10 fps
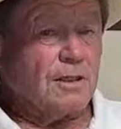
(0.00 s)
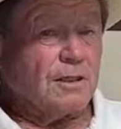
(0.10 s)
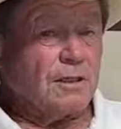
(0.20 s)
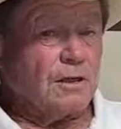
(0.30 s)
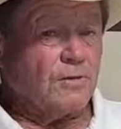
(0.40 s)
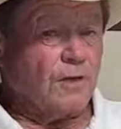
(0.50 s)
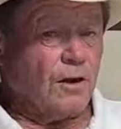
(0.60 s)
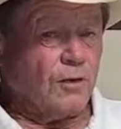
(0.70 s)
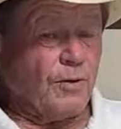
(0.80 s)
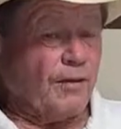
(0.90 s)
and look for all
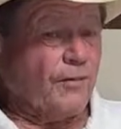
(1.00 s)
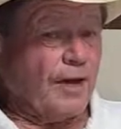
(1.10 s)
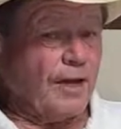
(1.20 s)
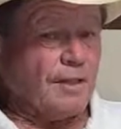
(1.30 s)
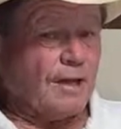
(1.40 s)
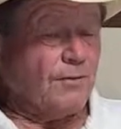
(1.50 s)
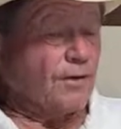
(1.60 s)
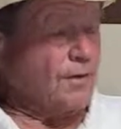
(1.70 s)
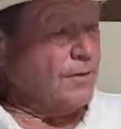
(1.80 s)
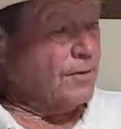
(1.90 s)
the red flags I've
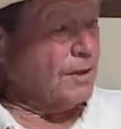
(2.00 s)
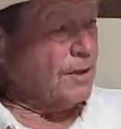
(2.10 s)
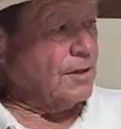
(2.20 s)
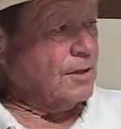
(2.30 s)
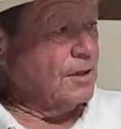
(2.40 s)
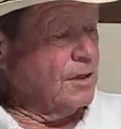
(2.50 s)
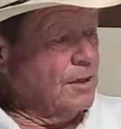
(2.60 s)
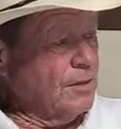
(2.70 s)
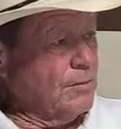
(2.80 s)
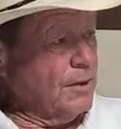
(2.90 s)
learned over the years.
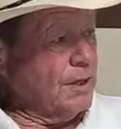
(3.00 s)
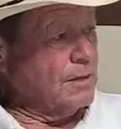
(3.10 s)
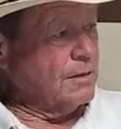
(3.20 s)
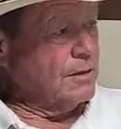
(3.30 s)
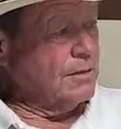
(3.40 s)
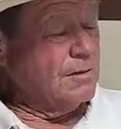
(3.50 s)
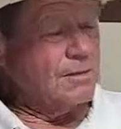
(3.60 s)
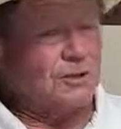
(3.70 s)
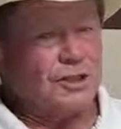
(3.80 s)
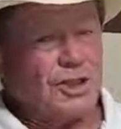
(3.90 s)
But
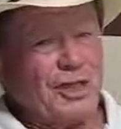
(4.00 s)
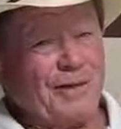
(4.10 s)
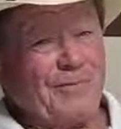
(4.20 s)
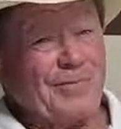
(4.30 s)
she